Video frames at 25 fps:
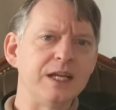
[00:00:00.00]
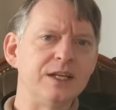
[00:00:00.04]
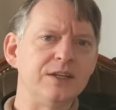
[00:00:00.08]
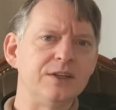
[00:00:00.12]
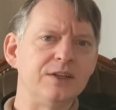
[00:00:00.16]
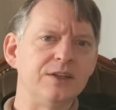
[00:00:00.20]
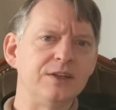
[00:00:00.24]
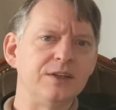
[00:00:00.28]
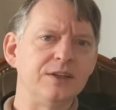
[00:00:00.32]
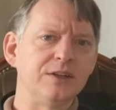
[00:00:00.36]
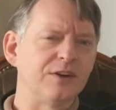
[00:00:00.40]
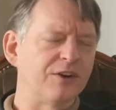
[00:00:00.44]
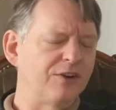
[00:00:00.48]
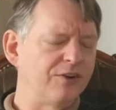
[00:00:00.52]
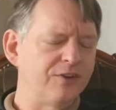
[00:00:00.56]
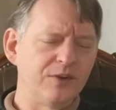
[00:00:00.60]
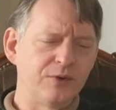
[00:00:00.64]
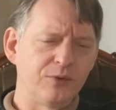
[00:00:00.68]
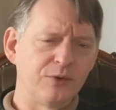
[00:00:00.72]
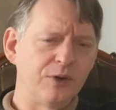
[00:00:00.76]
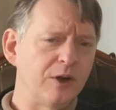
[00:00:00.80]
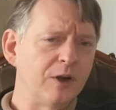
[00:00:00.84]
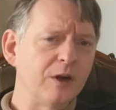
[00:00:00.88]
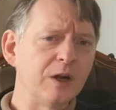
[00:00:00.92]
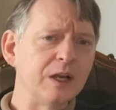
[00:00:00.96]
18 or
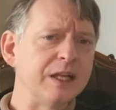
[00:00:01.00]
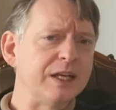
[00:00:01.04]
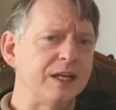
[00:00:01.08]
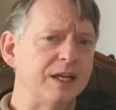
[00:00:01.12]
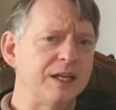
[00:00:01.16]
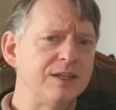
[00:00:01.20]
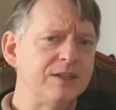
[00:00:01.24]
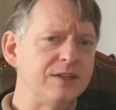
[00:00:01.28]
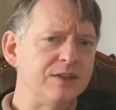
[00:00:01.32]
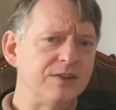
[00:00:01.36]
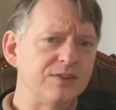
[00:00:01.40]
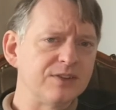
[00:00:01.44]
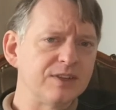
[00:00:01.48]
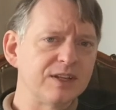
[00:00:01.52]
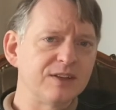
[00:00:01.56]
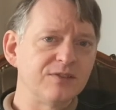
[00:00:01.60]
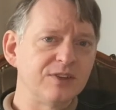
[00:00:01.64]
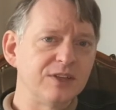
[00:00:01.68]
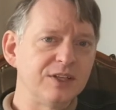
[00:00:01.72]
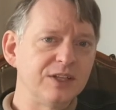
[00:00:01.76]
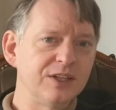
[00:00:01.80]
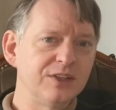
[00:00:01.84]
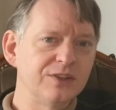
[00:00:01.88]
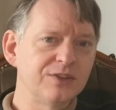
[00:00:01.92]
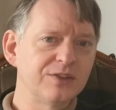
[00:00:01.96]
early
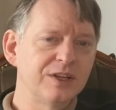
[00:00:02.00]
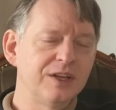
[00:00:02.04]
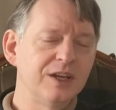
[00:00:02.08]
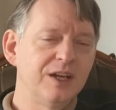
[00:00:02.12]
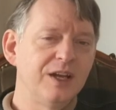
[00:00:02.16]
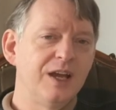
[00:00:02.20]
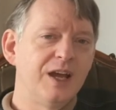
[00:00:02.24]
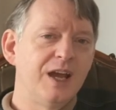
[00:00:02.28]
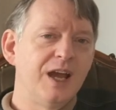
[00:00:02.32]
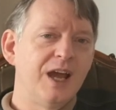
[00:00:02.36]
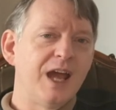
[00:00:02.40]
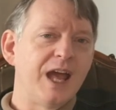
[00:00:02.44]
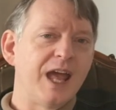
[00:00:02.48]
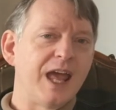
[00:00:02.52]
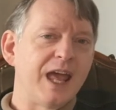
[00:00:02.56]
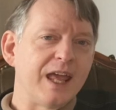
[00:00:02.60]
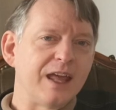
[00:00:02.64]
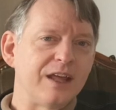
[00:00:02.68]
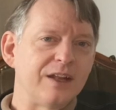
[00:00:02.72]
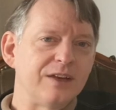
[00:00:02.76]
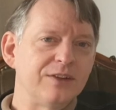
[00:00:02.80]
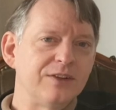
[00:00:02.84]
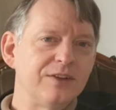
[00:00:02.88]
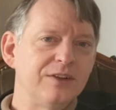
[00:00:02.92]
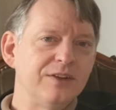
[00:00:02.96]
1970s,
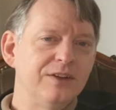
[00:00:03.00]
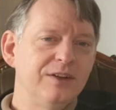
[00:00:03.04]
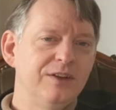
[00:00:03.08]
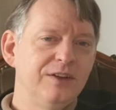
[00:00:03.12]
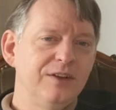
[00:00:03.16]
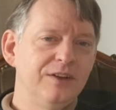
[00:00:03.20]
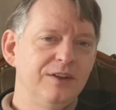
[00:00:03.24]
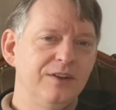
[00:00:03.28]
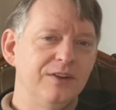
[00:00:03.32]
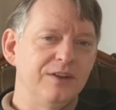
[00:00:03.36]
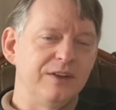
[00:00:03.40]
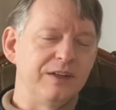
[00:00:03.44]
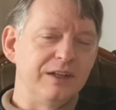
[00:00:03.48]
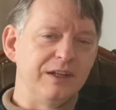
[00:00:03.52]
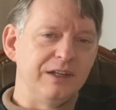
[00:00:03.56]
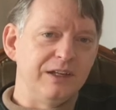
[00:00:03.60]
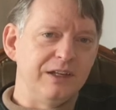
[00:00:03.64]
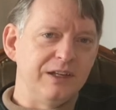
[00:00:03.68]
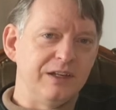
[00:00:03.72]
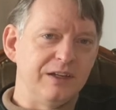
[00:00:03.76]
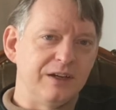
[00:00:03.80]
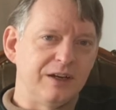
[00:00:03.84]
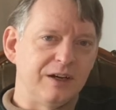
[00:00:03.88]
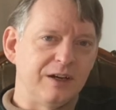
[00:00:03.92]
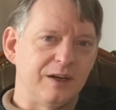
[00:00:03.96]
and
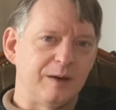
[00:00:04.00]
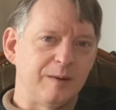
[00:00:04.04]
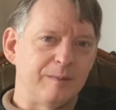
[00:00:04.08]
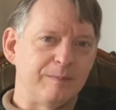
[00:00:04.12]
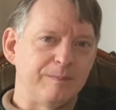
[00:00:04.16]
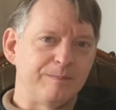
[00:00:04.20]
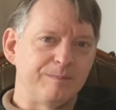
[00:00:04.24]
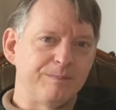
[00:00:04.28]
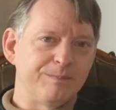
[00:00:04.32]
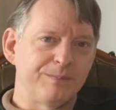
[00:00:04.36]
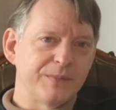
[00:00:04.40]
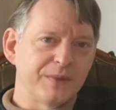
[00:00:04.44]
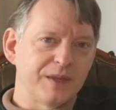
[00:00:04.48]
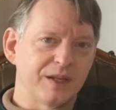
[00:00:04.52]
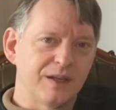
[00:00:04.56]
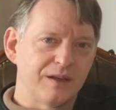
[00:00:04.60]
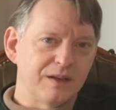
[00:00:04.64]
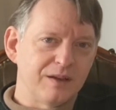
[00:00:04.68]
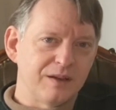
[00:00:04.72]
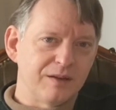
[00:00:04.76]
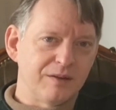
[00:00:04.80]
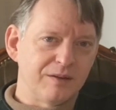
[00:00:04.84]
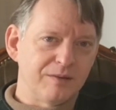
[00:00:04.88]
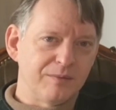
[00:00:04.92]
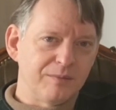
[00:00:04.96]
the um,
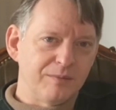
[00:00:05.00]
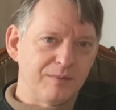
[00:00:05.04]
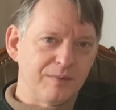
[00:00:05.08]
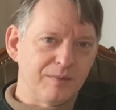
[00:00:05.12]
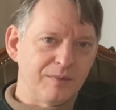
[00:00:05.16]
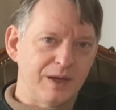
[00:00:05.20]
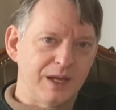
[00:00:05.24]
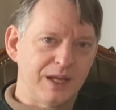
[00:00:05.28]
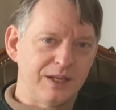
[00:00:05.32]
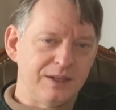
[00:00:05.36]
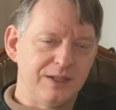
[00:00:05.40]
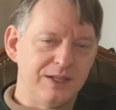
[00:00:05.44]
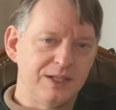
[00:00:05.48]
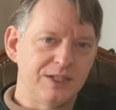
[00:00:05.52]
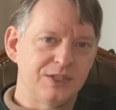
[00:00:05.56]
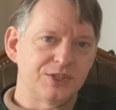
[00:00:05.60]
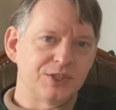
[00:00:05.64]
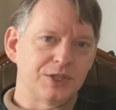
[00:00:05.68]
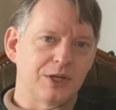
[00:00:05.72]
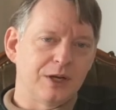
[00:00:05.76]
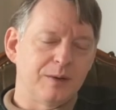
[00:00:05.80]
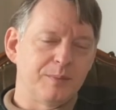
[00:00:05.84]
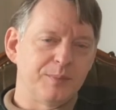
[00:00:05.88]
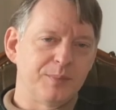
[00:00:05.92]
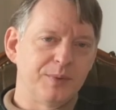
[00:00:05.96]
antique
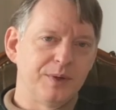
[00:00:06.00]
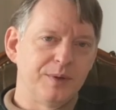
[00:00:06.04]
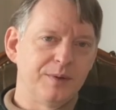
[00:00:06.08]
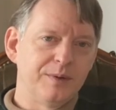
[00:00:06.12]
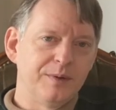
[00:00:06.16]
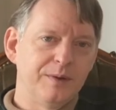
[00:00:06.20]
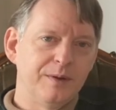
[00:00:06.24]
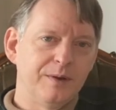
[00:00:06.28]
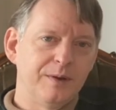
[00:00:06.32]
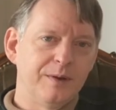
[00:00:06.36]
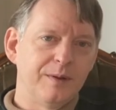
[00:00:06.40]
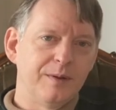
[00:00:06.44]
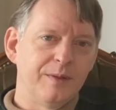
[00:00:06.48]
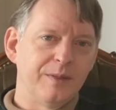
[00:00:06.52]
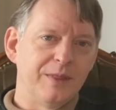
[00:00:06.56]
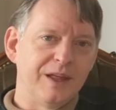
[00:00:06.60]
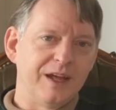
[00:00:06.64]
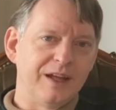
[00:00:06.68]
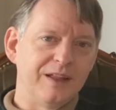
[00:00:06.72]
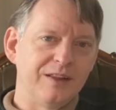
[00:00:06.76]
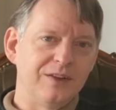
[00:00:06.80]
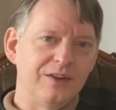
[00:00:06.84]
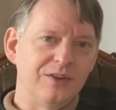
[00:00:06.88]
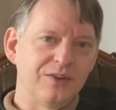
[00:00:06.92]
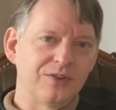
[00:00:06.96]
shop
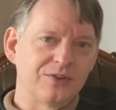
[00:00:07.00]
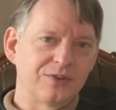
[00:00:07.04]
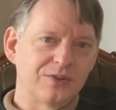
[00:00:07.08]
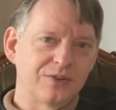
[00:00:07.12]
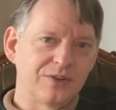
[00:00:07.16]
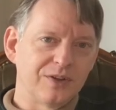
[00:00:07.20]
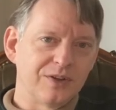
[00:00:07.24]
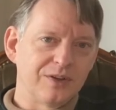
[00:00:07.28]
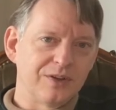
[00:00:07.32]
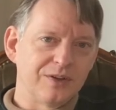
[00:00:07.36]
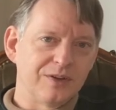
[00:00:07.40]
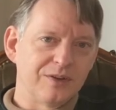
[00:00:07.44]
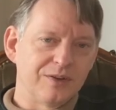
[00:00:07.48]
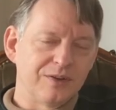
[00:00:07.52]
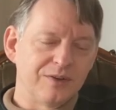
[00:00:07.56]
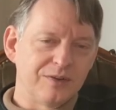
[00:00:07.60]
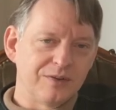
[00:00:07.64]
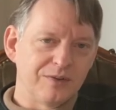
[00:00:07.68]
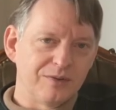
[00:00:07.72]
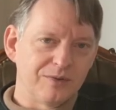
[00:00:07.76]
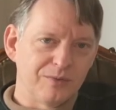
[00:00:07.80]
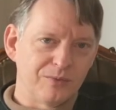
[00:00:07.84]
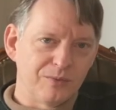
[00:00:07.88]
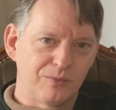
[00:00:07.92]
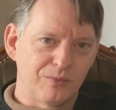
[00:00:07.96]
that this uh,
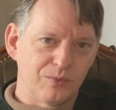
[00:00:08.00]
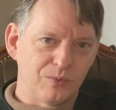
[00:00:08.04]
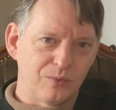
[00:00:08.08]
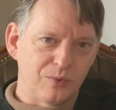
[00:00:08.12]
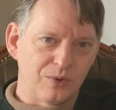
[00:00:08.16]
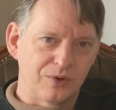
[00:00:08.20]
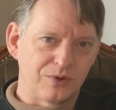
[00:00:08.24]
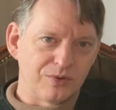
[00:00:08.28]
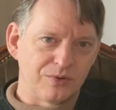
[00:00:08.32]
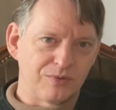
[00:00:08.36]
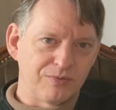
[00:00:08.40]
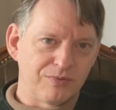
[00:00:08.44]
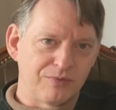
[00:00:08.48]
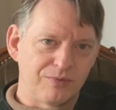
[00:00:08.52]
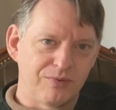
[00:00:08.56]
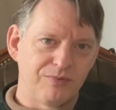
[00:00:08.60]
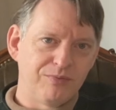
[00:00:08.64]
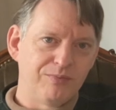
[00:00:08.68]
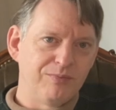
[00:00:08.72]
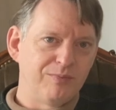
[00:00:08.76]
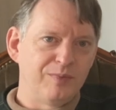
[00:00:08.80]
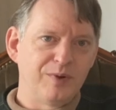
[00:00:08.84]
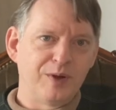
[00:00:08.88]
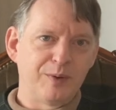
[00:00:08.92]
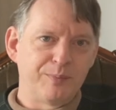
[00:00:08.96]
was
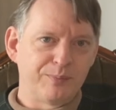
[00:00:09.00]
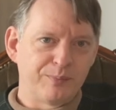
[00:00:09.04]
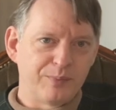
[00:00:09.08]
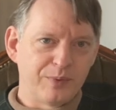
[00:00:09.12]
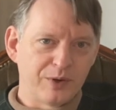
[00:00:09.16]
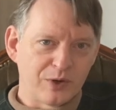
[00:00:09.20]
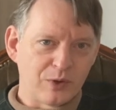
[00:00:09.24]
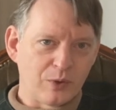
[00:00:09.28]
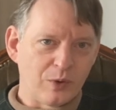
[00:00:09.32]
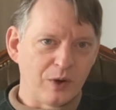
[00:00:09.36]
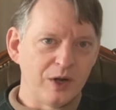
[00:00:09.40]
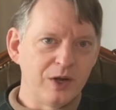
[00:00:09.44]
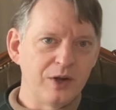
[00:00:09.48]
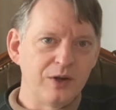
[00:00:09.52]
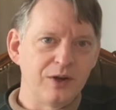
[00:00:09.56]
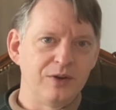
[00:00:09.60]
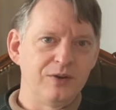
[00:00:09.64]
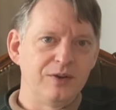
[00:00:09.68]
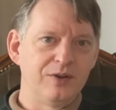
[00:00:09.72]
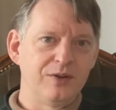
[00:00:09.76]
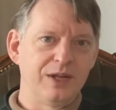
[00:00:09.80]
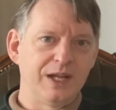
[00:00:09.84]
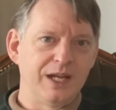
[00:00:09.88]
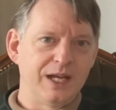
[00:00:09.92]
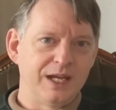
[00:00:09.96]

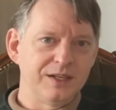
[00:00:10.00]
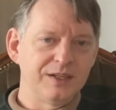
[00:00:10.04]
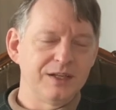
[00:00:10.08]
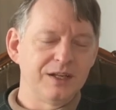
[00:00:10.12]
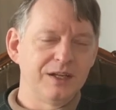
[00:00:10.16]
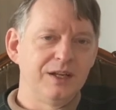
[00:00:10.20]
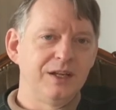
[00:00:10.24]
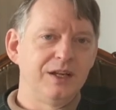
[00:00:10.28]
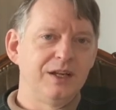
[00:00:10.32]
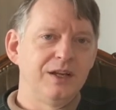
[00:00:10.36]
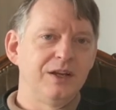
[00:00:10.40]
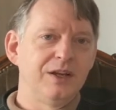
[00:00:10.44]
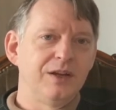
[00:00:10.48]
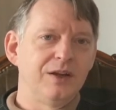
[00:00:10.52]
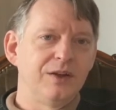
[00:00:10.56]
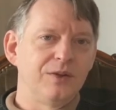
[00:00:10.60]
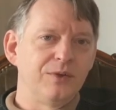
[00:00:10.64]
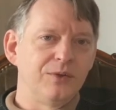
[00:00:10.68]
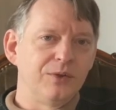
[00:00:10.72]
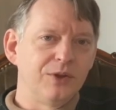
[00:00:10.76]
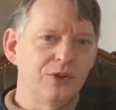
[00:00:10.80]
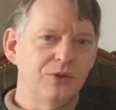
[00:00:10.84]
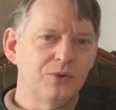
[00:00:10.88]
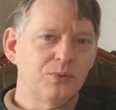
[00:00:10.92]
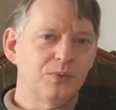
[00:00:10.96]
acquired at.
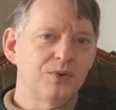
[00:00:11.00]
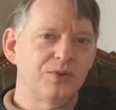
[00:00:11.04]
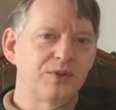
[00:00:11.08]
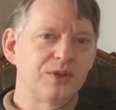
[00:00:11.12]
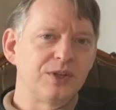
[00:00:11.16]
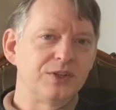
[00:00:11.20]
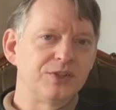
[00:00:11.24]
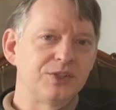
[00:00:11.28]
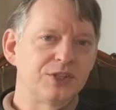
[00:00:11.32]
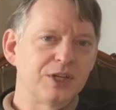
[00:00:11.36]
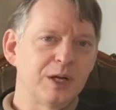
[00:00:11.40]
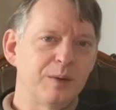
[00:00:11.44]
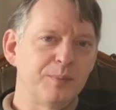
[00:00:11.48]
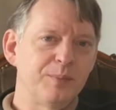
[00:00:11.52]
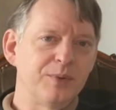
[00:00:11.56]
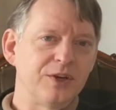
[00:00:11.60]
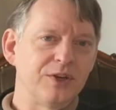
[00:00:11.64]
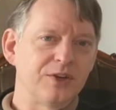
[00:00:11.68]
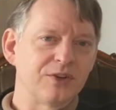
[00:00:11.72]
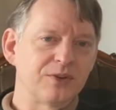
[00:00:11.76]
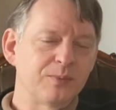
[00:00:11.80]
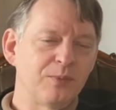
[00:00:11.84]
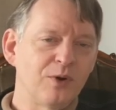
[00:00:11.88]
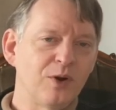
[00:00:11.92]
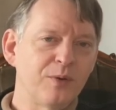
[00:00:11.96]
This was a shop in a
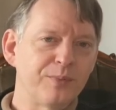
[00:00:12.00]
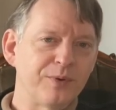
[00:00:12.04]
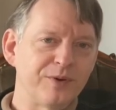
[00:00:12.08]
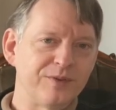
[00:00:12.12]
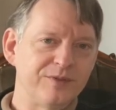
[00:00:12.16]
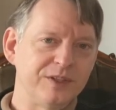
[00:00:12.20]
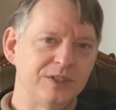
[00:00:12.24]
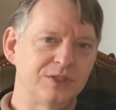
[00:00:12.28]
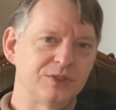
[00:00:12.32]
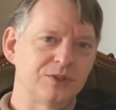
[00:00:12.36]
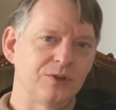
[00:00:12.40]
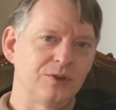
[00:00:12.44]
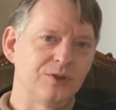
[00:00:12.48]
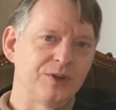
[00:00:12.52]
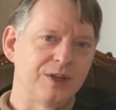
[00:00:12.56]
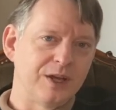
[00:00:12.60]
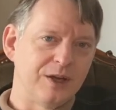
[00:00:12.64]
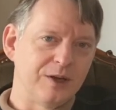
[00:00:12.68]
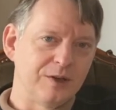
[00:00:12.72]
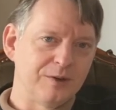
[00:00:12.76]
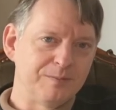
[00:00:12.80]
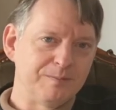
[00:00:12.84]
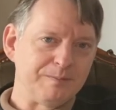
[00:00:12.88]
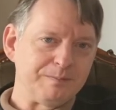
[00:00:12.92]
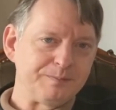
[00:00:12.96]
small provincial
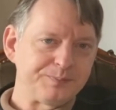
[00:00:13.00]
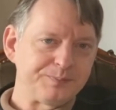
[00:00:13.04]
town.